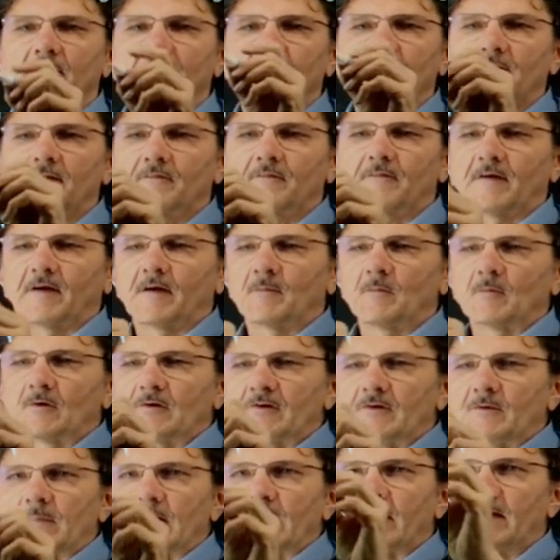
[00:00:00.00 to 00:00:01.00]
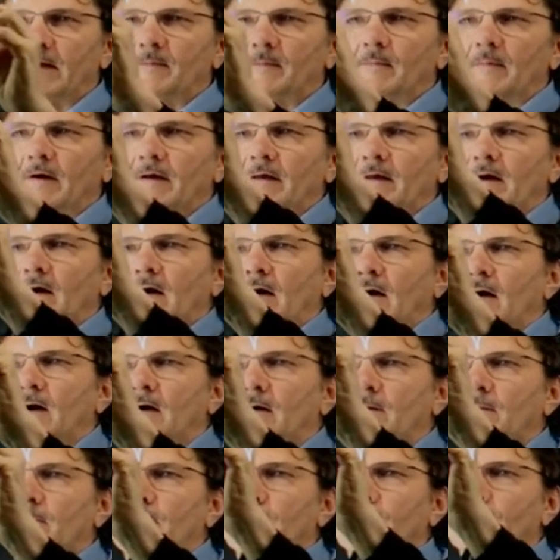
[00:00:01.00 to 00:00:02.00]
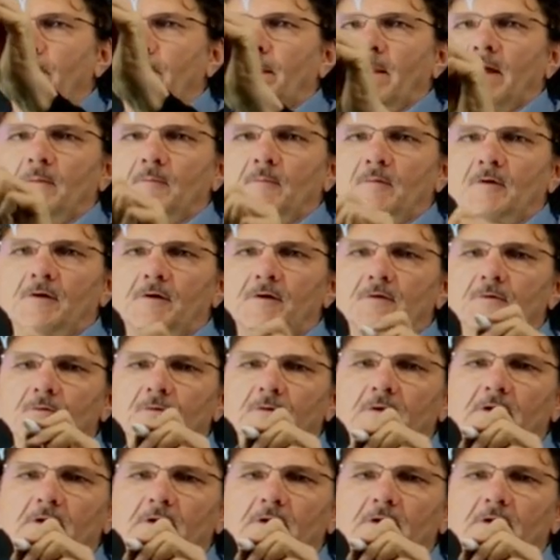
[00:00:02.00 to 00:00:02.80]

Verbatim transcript: if I multiply by R, I'm going to